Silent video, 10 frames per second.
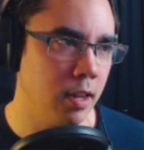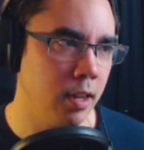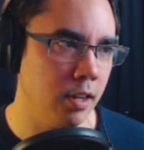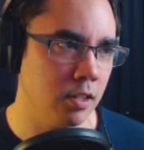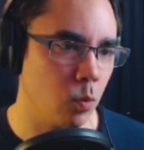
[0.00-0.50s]

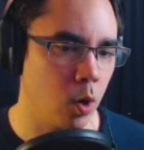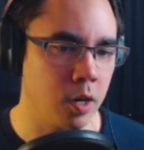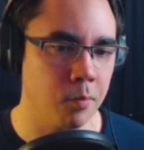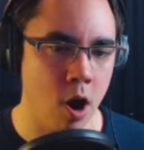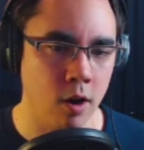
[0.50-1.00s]
his work
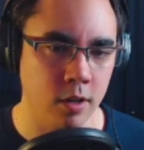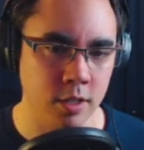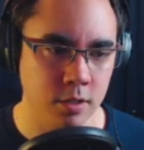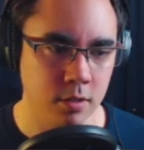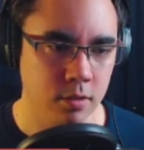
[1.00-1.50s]
in
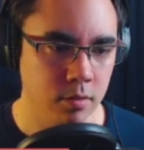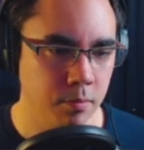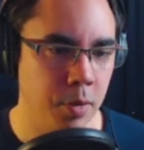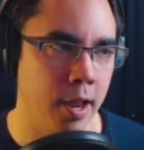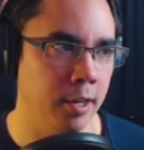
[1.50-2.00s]
progress
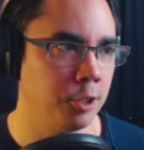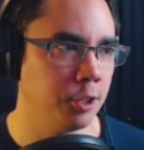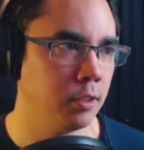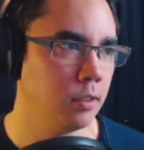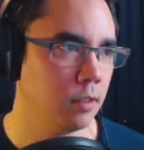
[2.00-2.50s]

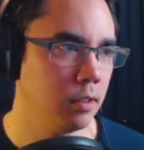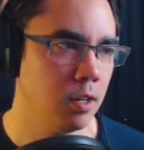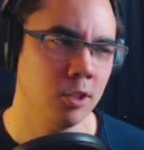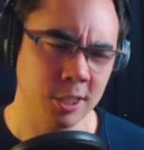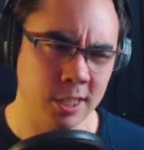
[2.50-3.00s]
page,
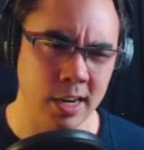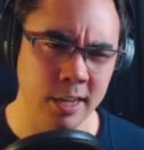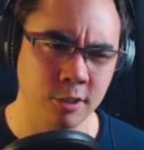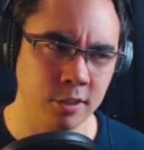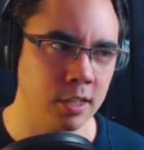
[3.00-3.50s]
which is an
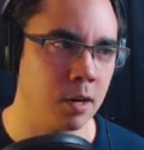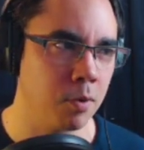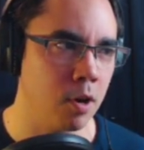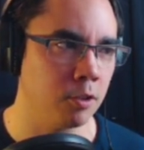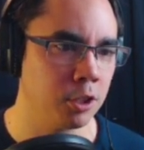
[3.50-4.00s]
interesting
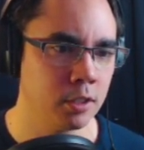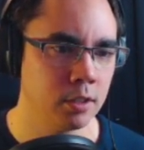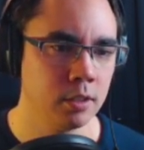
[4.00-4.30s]
approach.